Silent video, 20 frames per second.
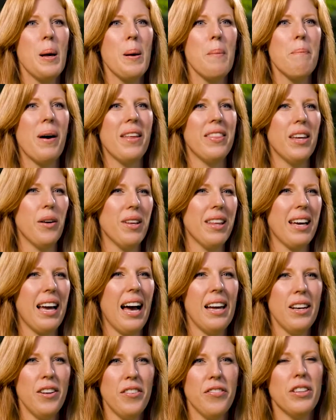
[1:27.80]
But they were the
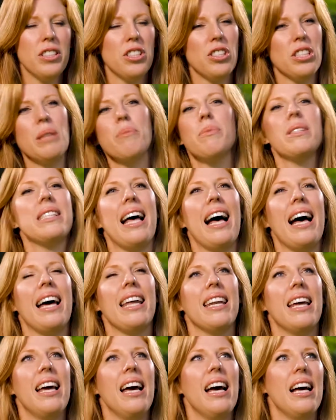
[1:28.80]
kind of friendships that,
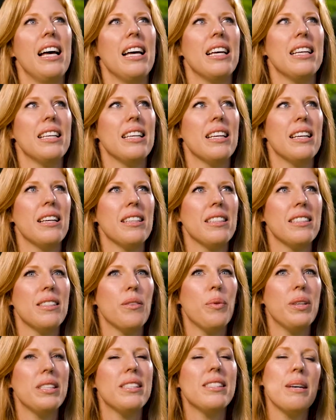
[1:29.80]

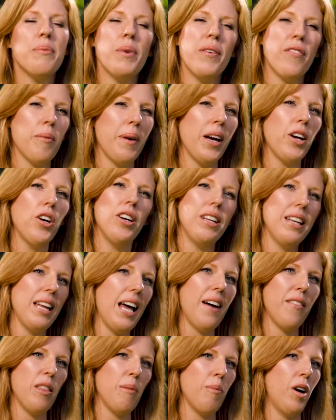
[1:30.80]
with some of them, I couldn't
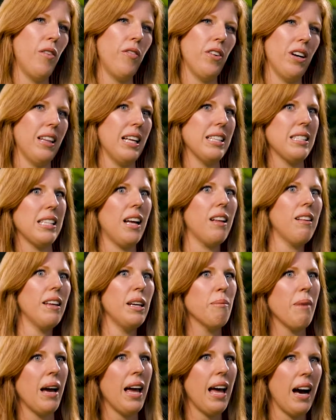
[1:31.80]
have them over unless I
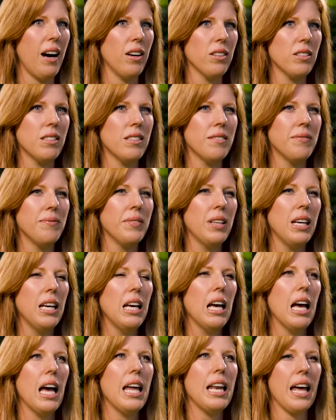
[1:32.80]
cleaned my house.
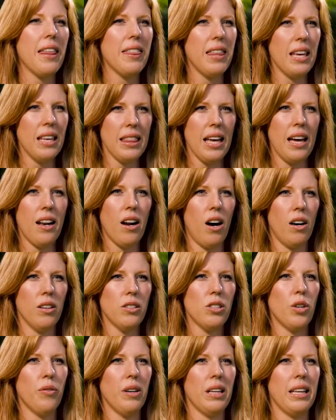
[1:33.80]
And I think that
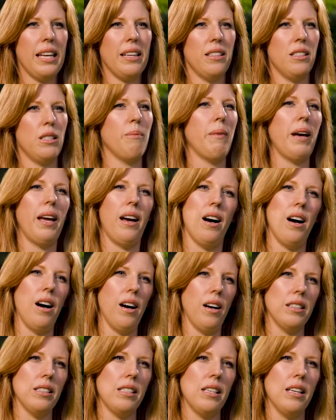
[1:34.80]
also related to my
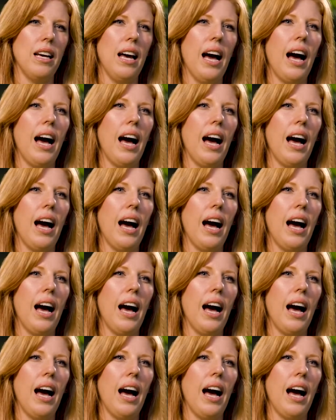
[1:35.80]
heart.